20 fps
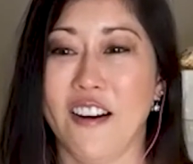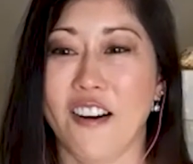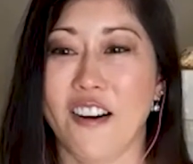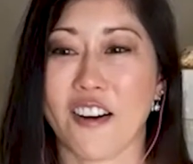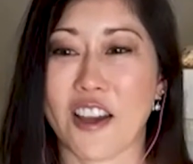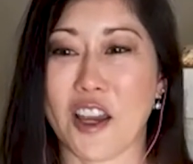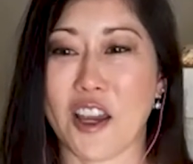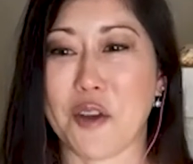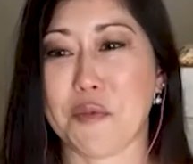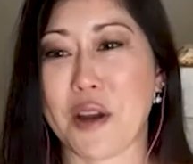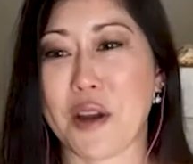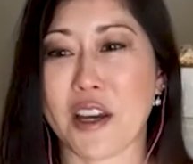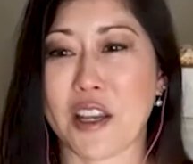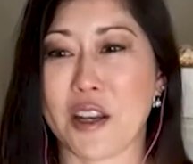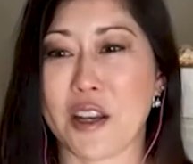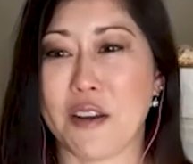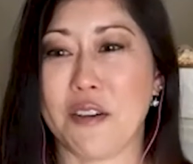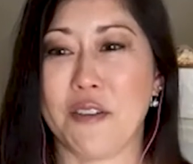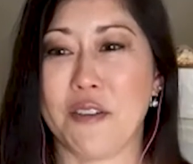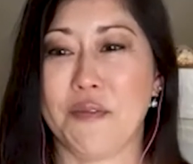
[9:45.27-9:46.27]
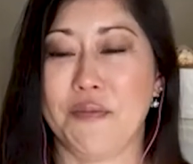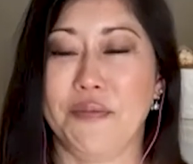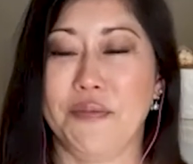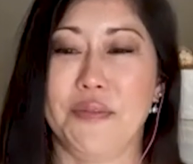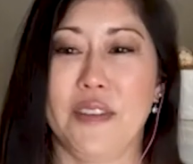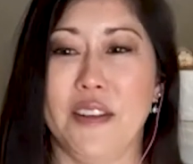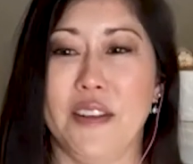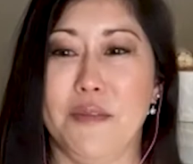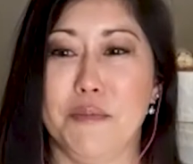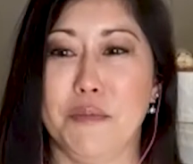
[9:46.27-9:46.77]
okay, I'm not going to
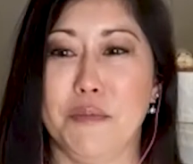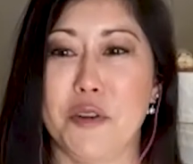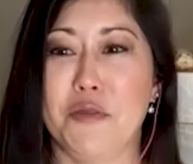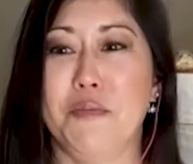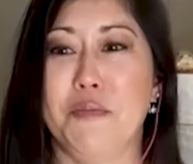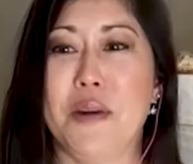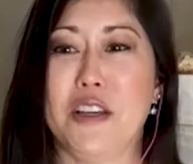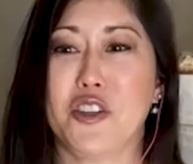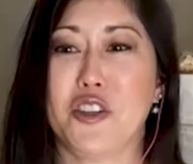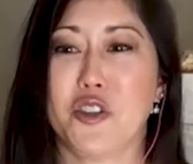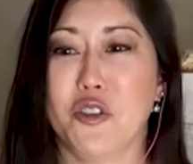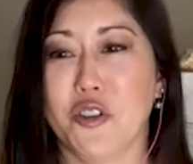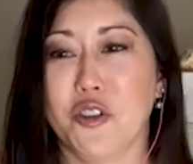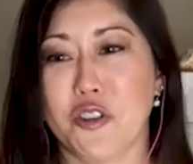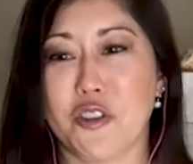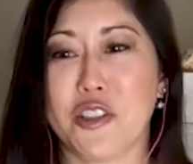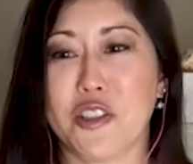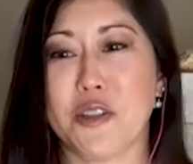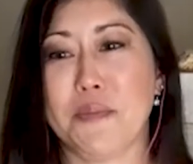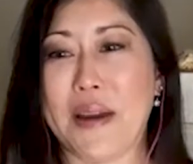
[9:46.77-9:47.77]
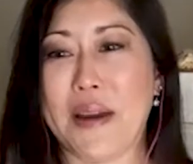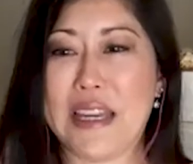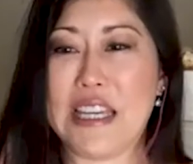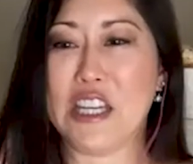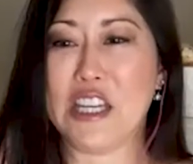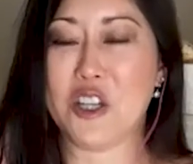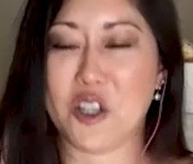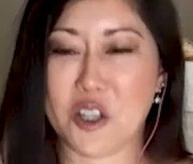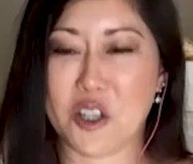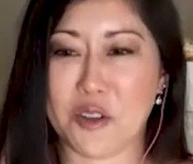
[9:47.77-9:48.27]
move my shoulder to my
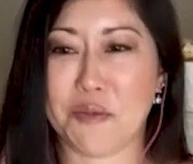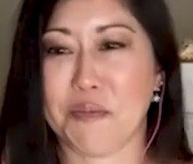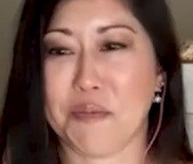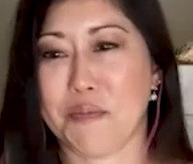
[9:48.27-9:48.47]
ear to